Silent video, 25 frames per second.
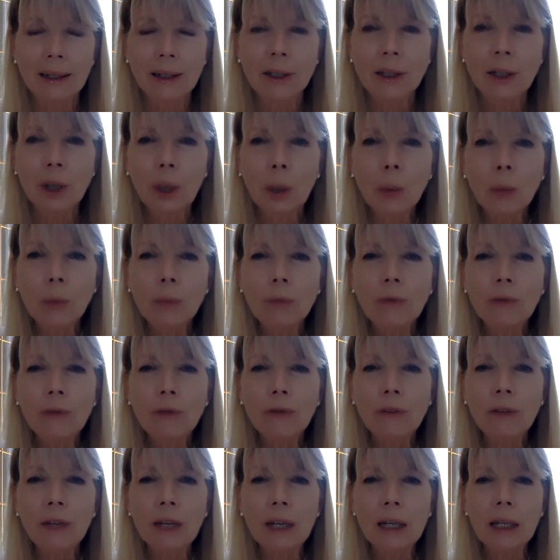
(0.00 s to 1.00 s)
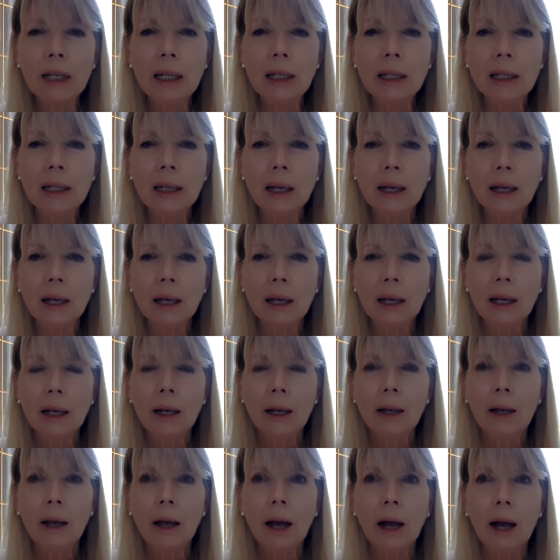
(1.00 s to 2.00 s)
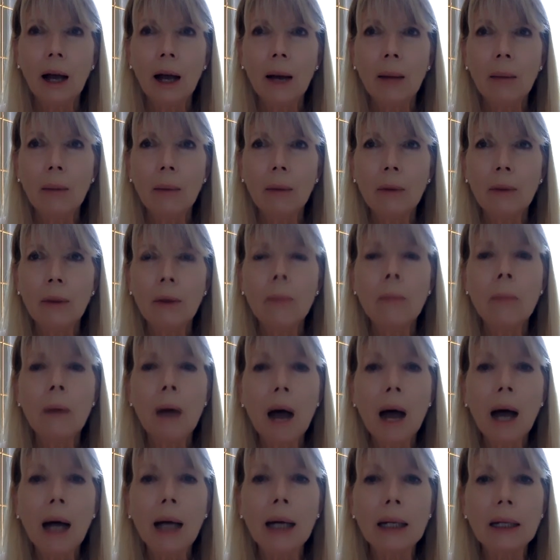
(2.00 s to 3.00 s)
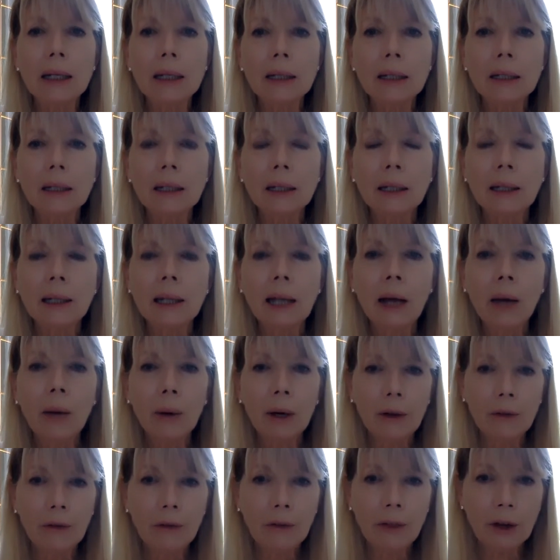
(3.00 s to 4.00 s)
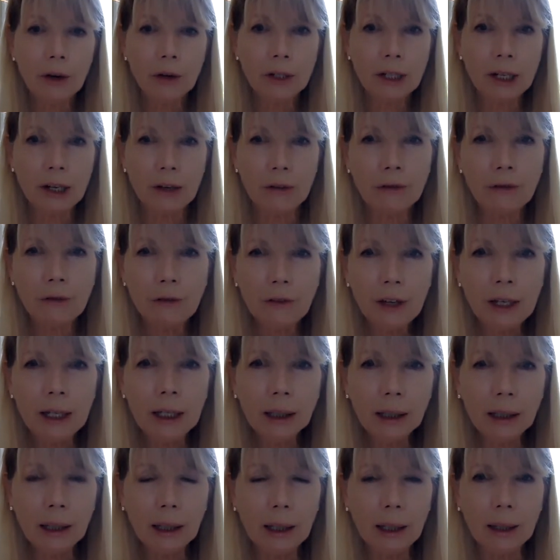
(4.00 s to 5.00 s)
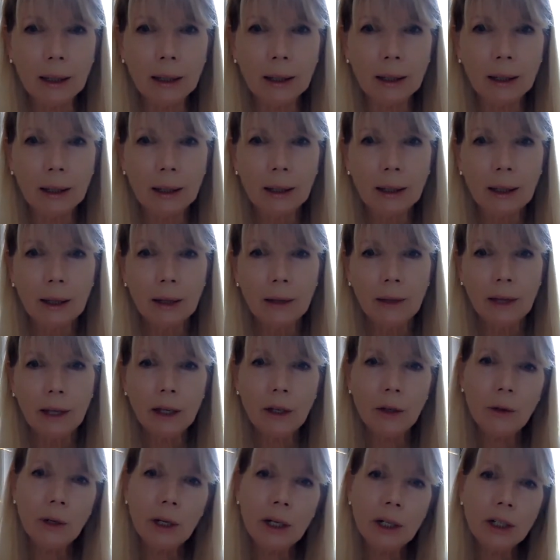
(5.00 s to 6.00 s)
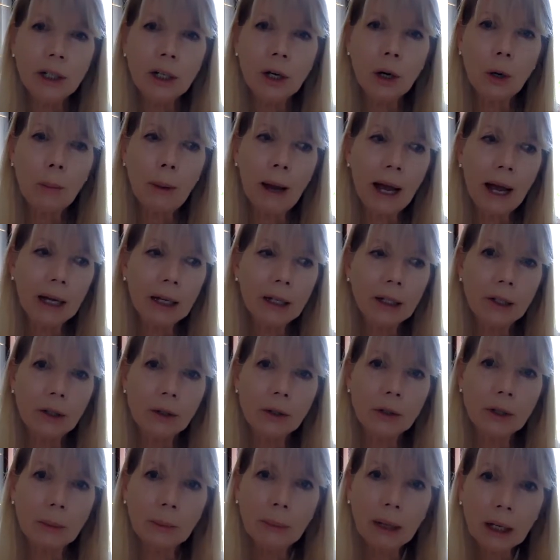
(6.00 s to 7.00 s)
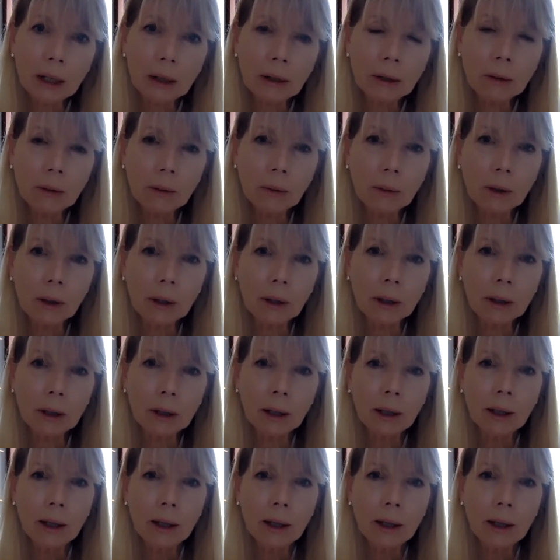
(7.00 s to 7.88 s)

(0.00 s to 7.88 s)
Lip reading: Don't feed the mind. Now, if there's a feeling that you need to go back and do some inner work,